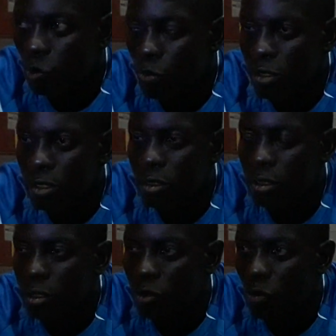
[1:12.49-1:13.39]
would be
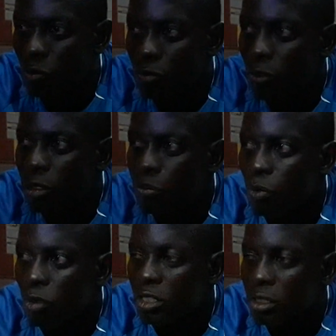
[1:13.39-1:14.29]
very
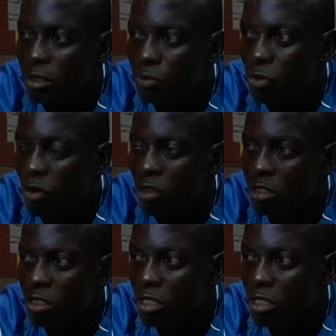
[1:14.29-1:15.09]
important for us